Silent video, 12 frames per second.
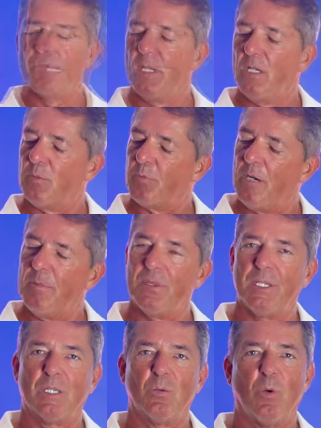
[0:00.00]
And you're probably
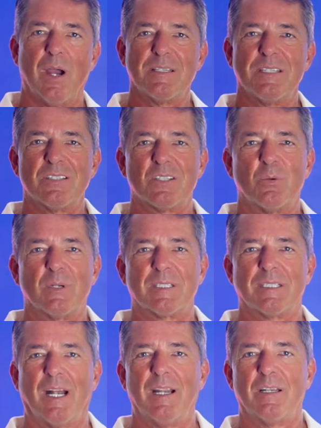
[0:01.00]
thinking, why is he so
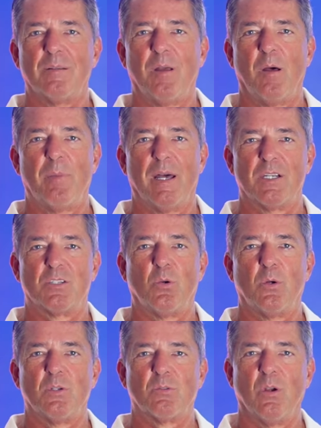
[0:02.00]
excited about a
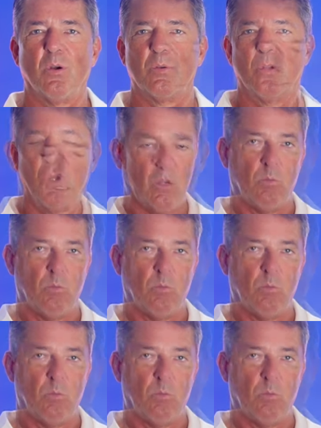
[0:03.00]
toy drone?